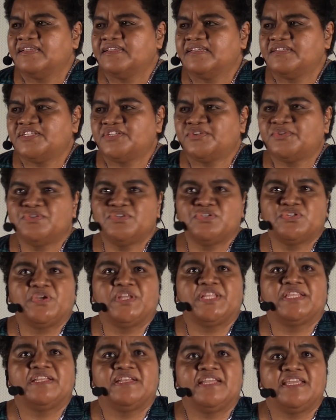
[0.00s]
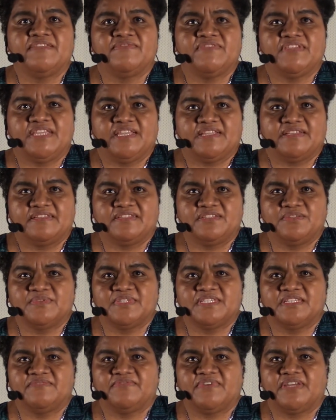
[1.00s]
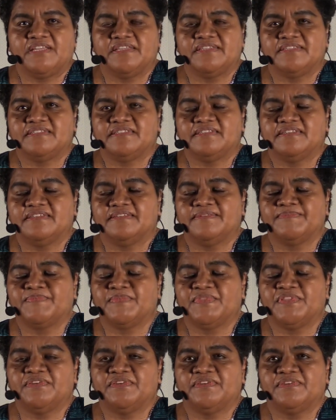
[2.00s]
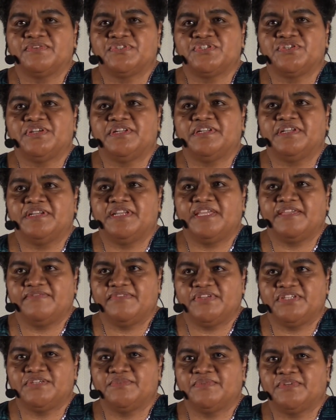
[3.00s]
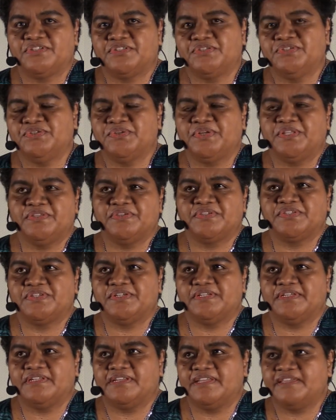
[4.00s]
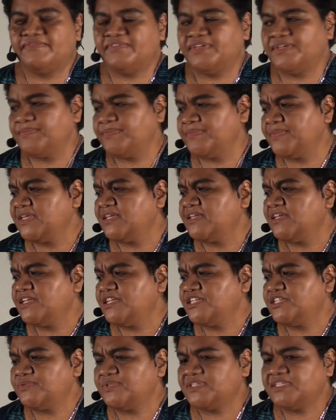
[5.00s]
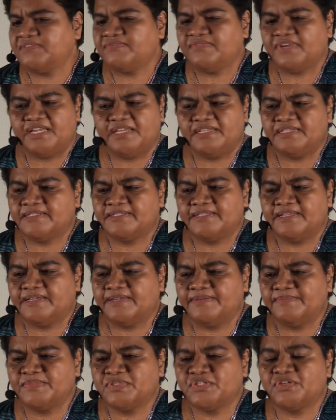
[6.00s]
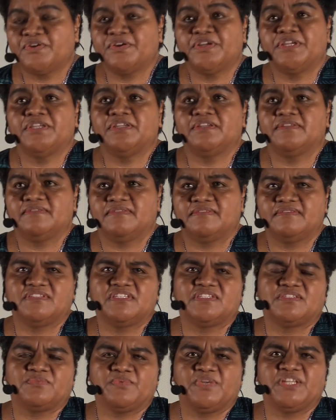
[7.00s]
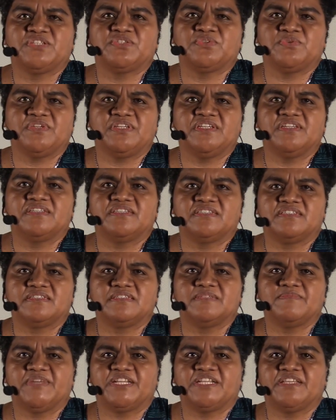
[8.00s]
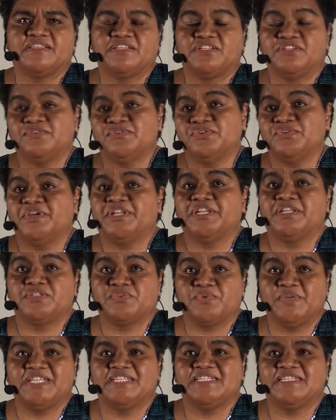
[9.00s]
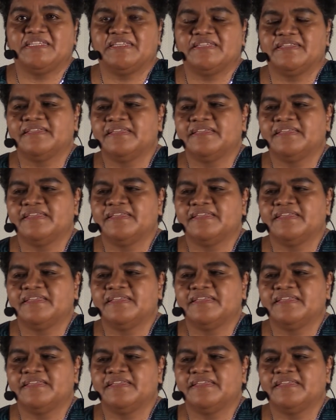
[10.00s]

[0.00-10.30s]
She couldn't join the Navy yet. She was advised the Australian Navy. She wanted to join the Australian Navy. She was advised, sorry, just wait 2 years. It's better that you join at 20.